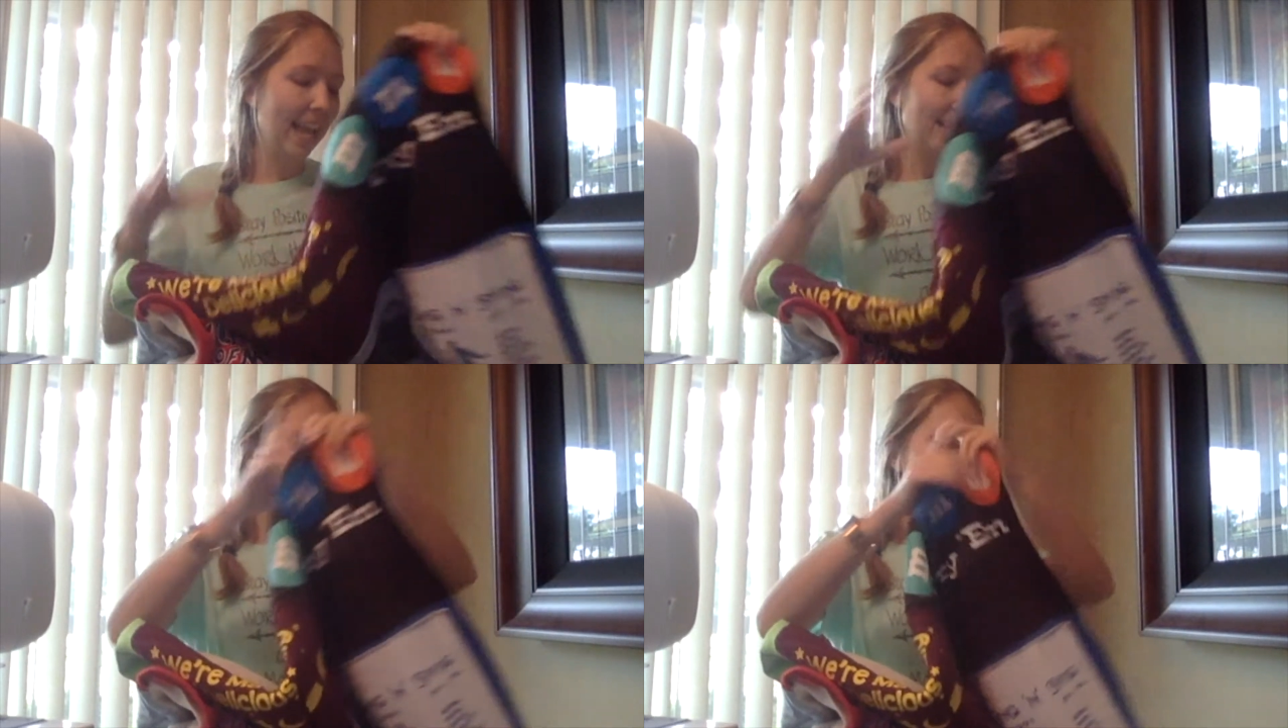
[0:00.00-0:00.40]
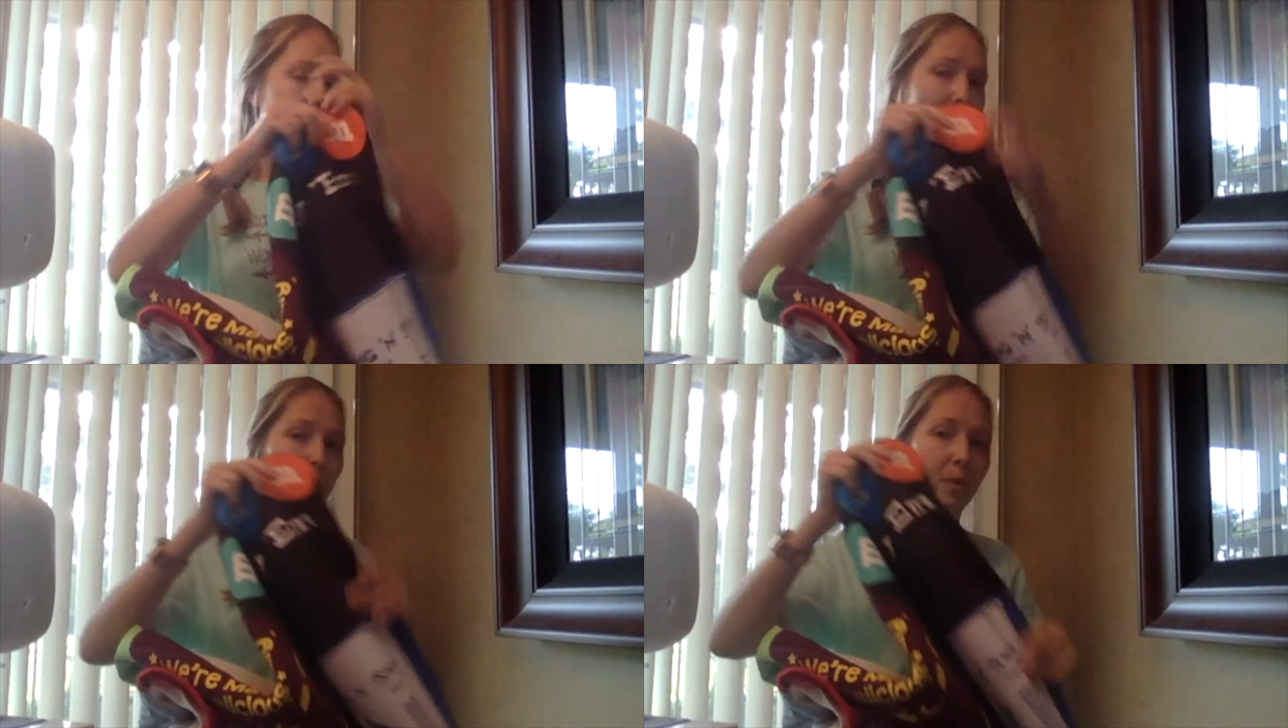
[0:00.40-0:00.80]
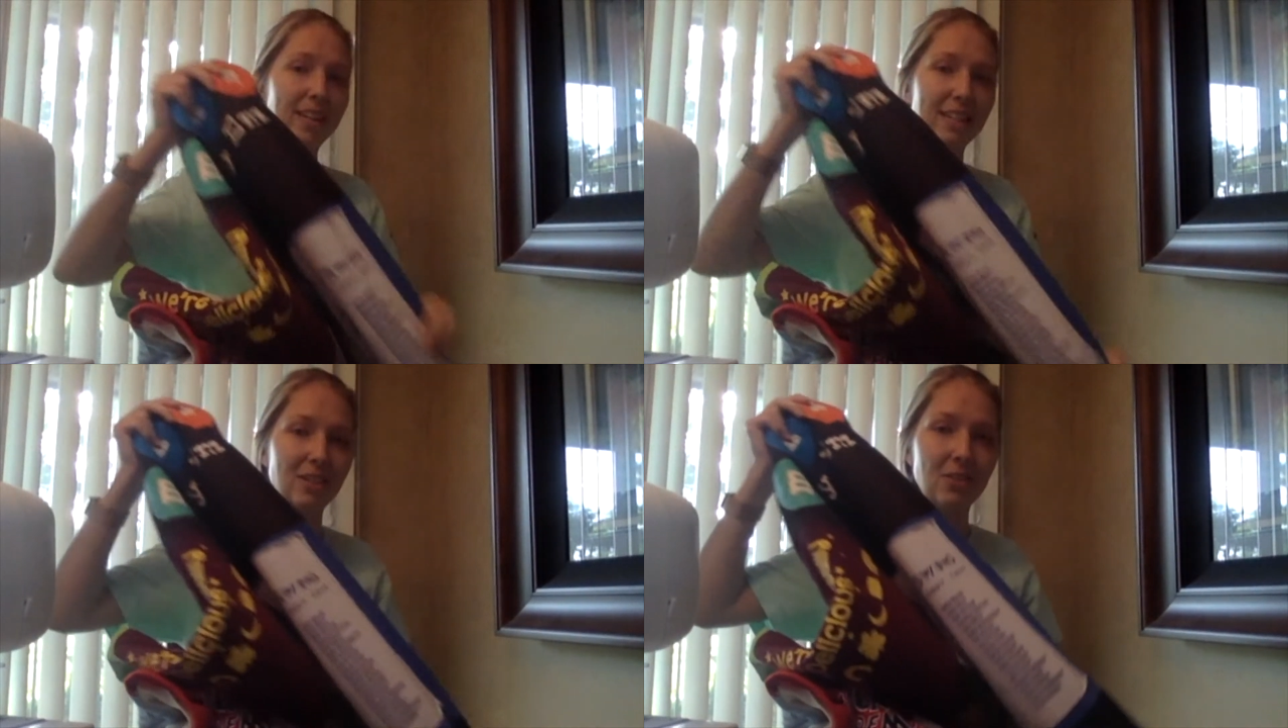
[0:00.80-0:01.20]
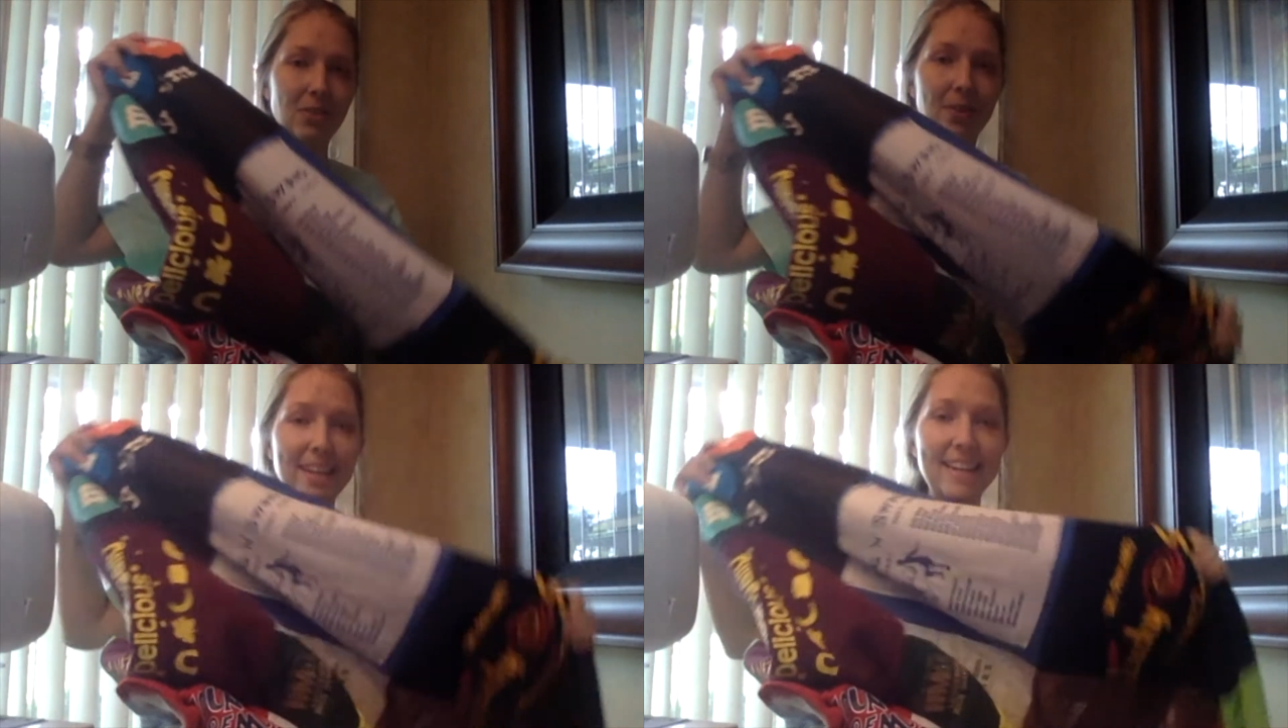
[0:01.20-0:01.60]
And so what I'm going to
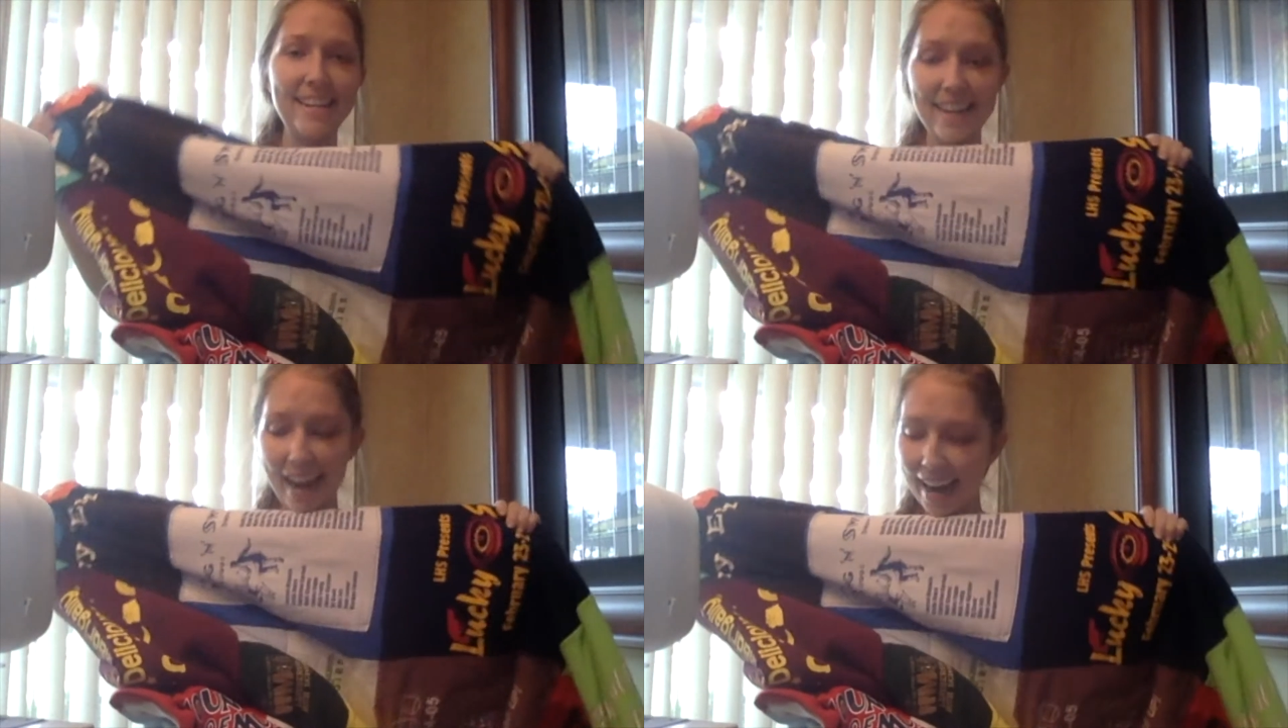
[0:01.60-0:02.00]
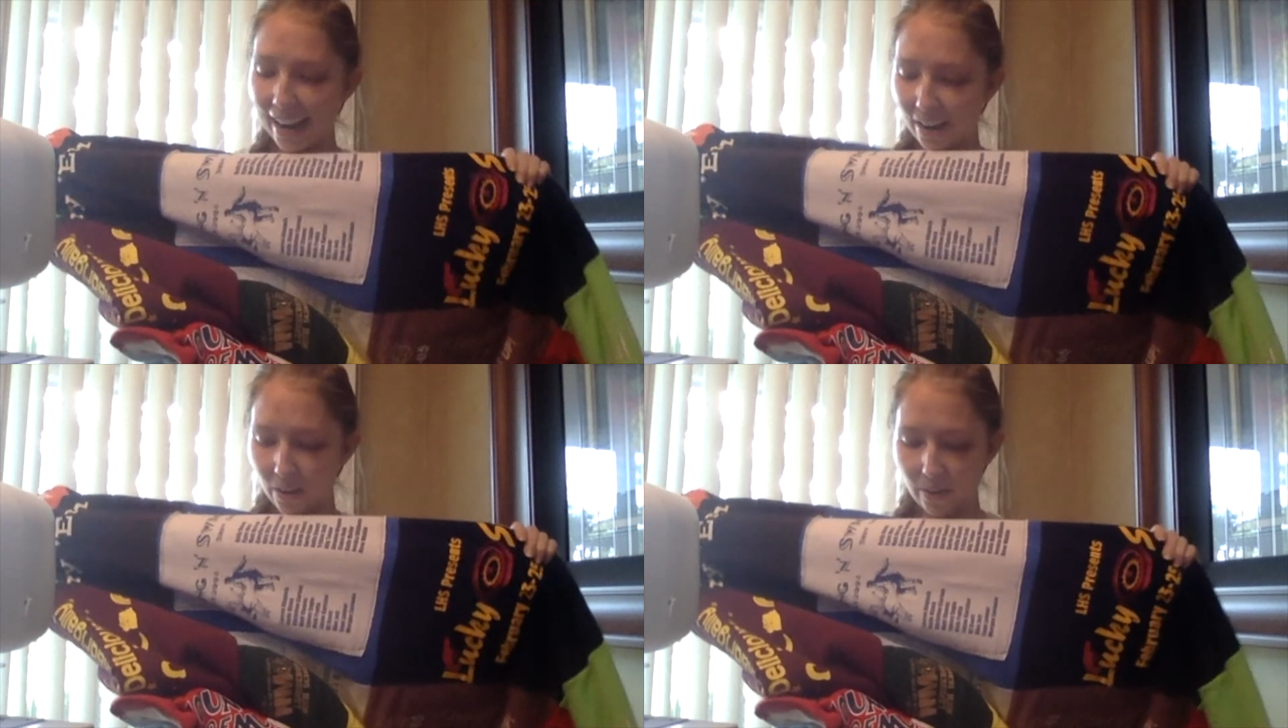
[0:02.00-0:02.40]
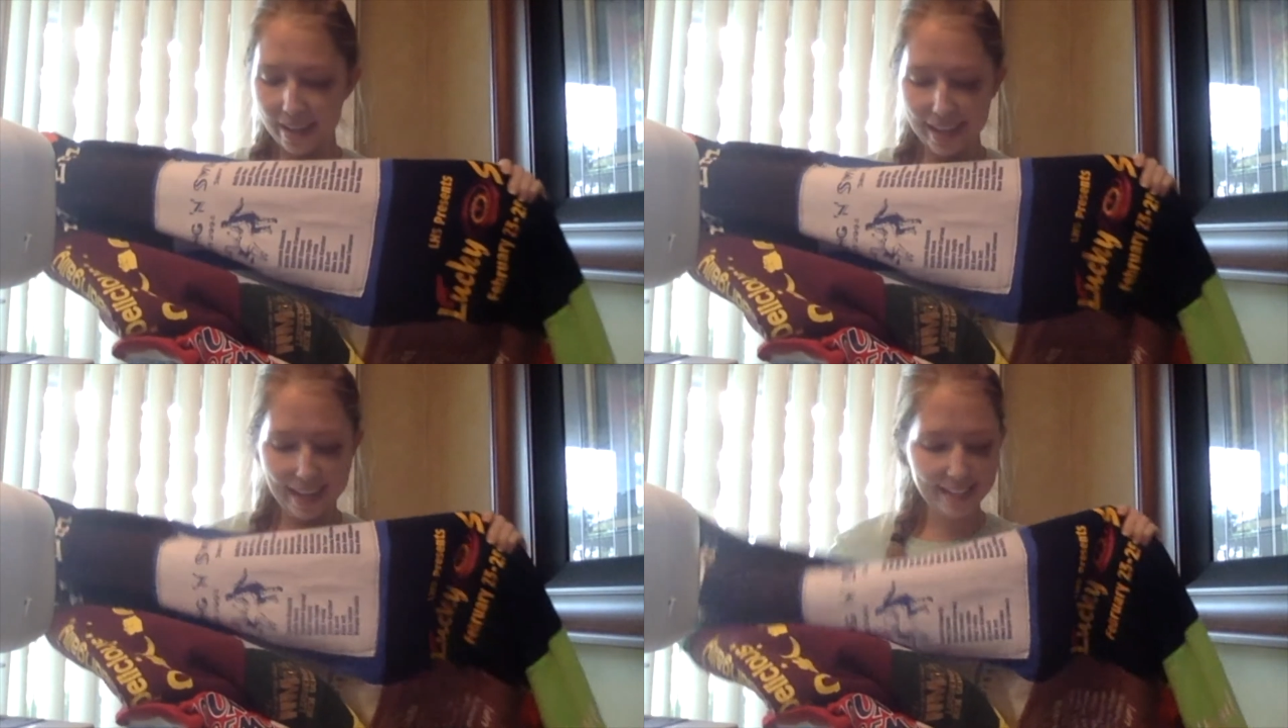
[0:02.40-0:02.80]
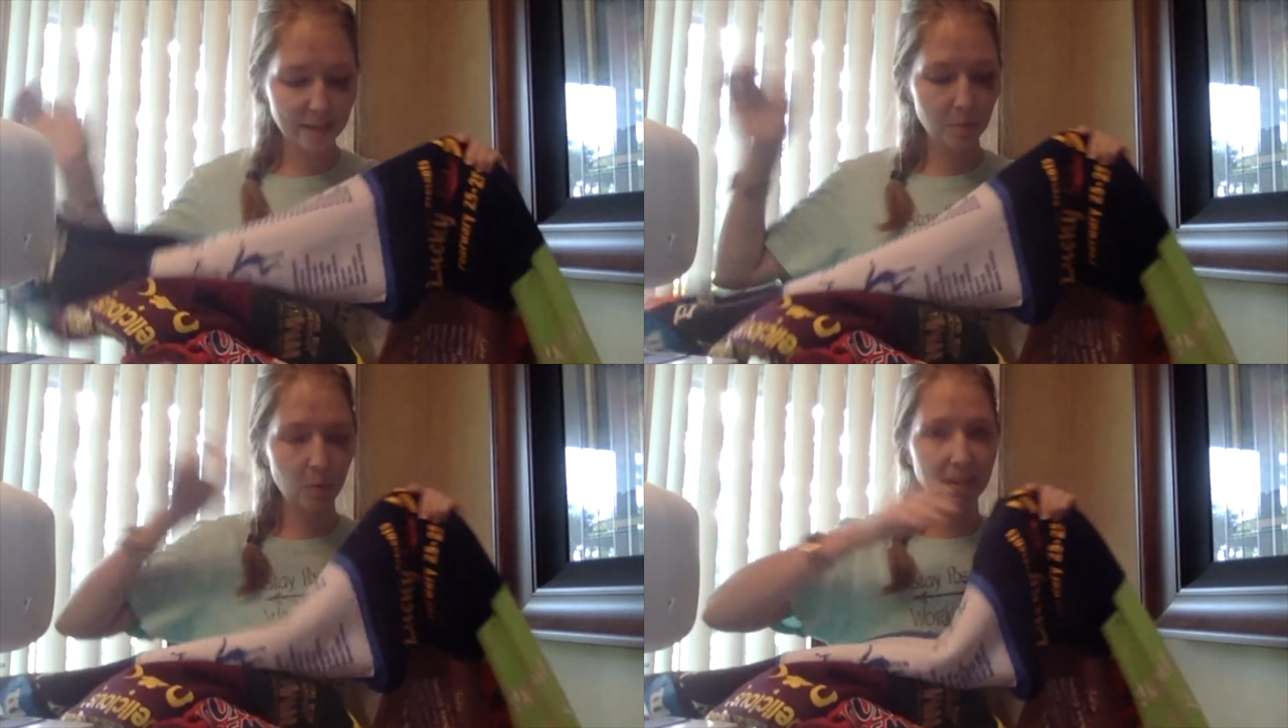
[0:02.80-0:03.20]
do now is
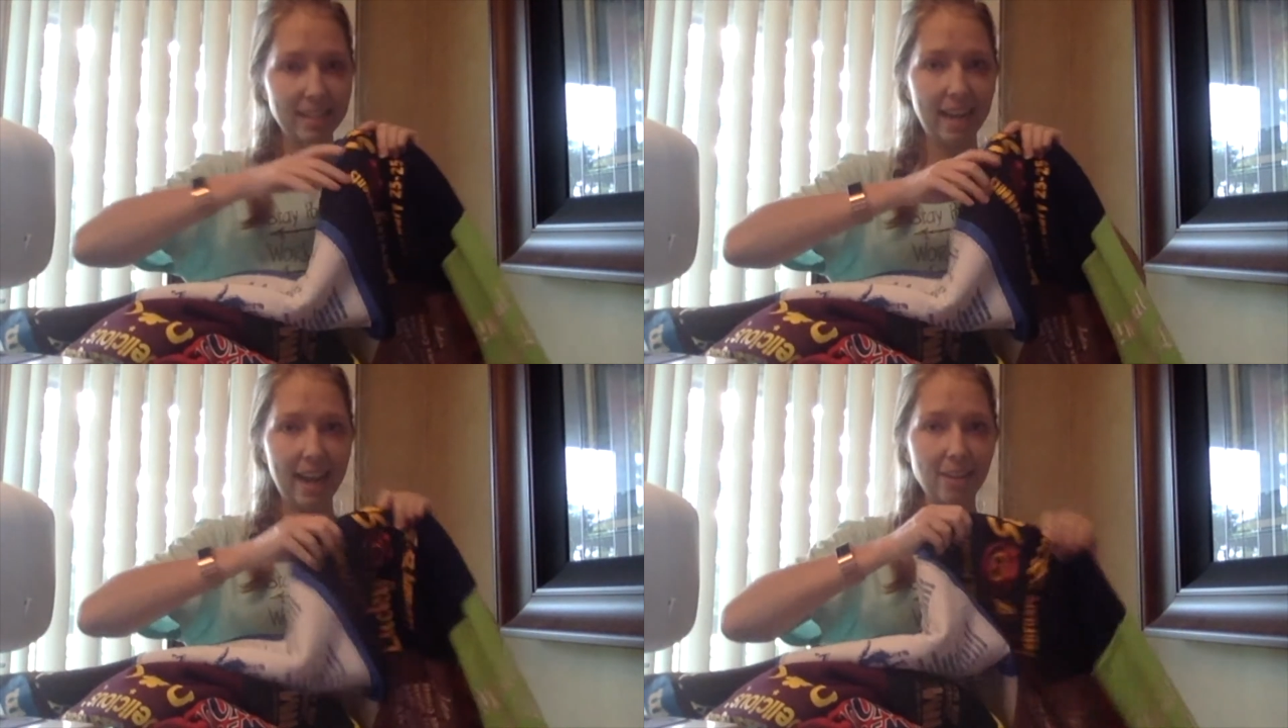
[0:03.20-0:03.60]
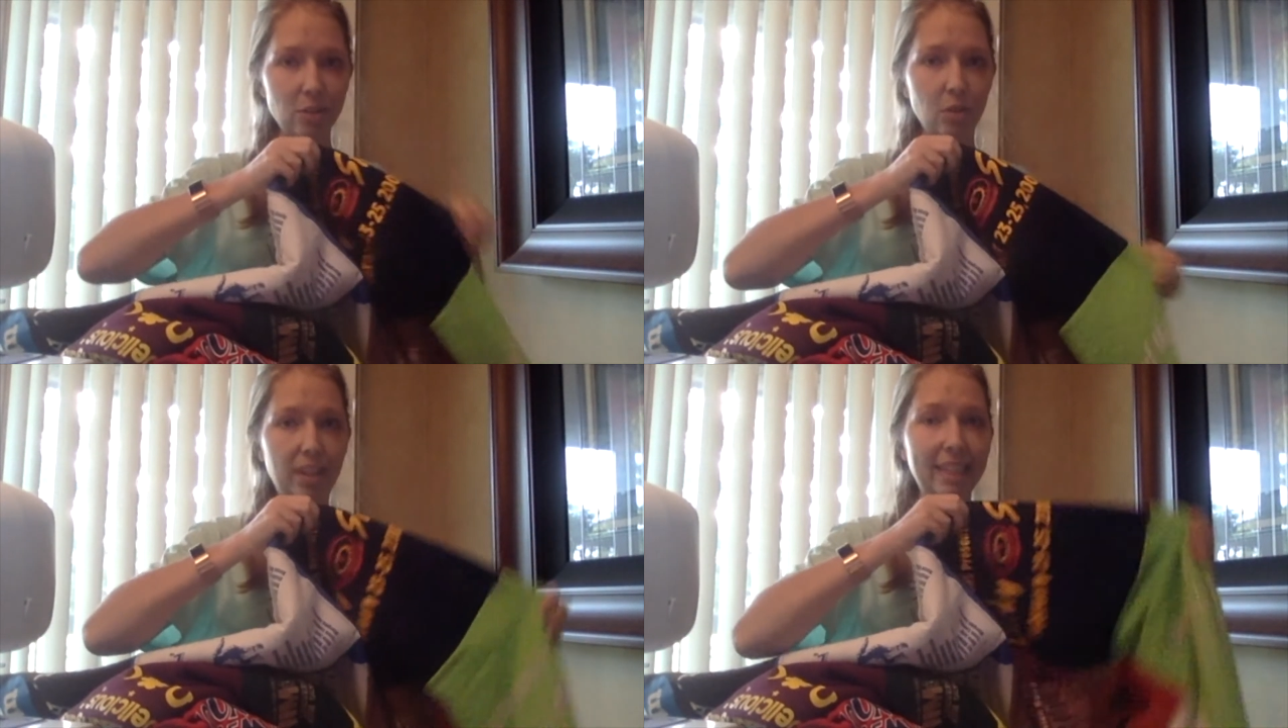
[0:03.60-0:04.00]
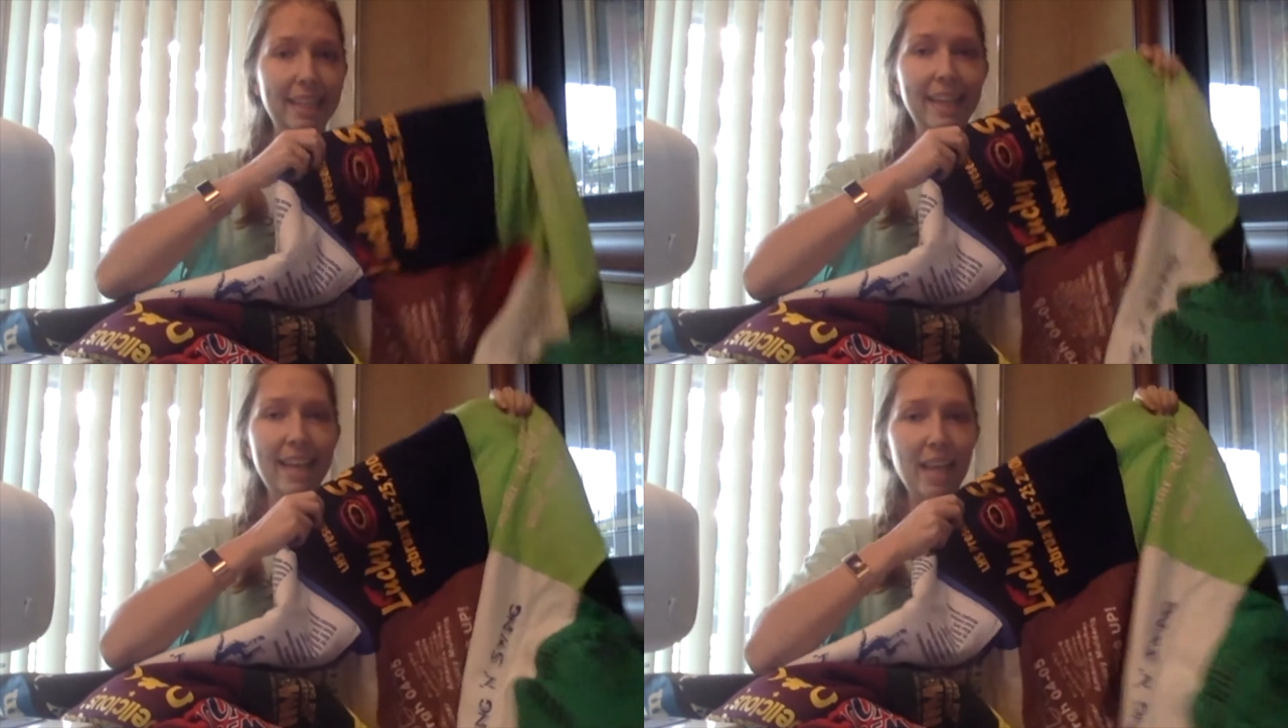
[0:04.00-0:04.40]
I'm going to actually